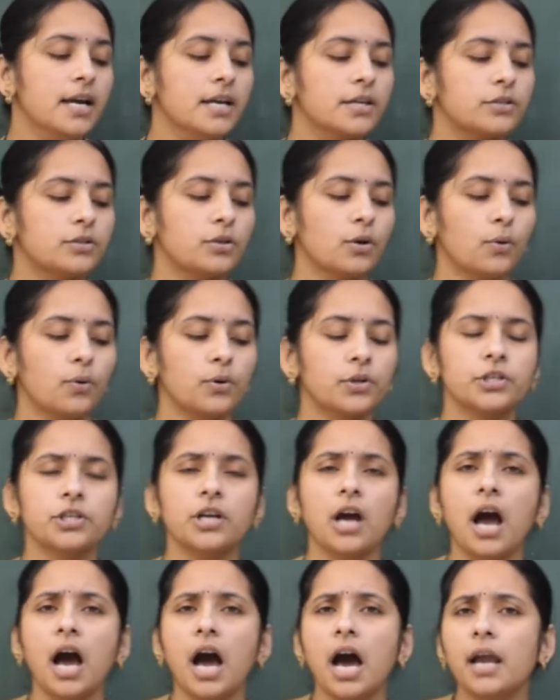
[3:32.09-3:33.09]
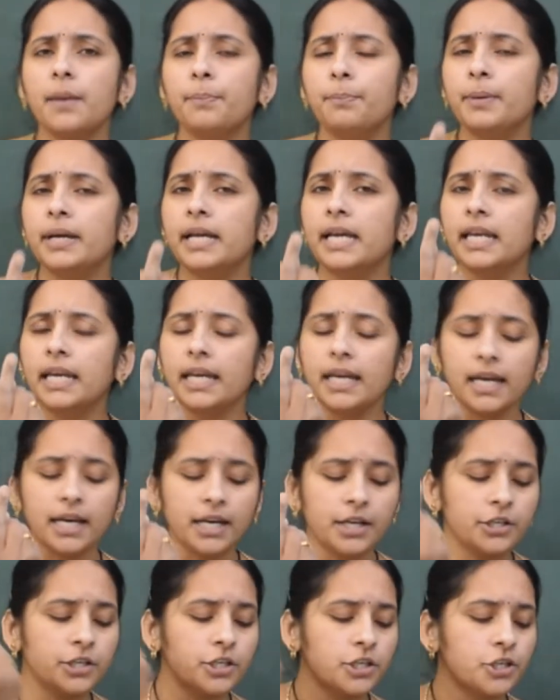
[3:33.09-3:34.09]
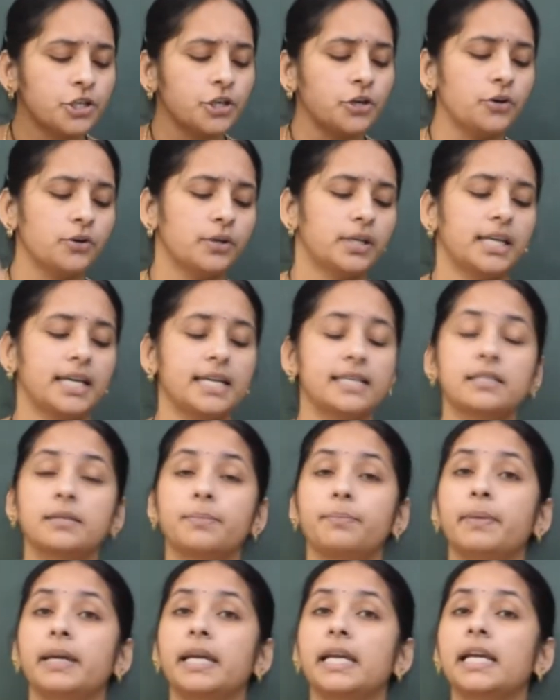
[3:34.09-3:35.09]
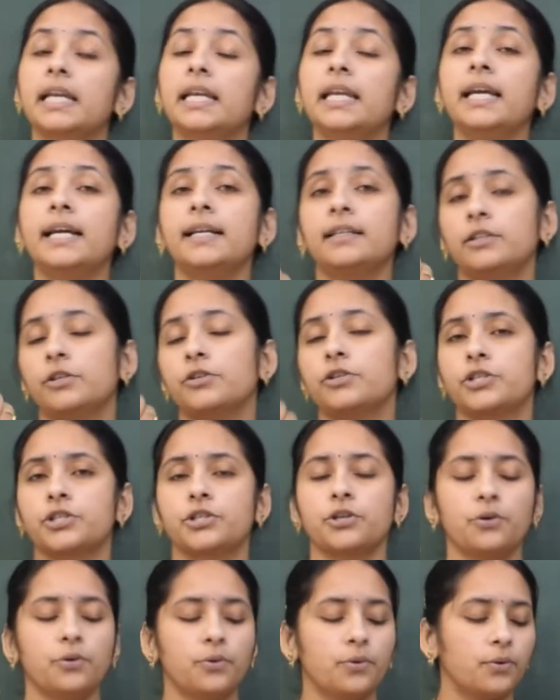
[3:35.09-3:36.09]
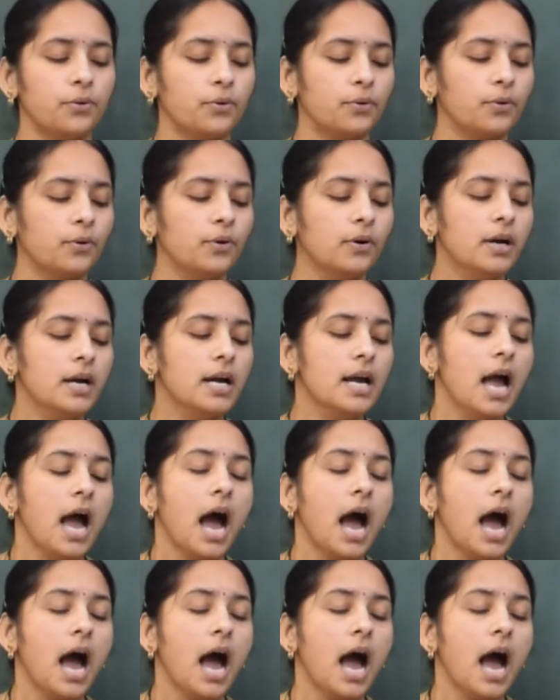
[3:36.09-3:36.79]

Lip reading: So, sharp green shoot is beginning to show.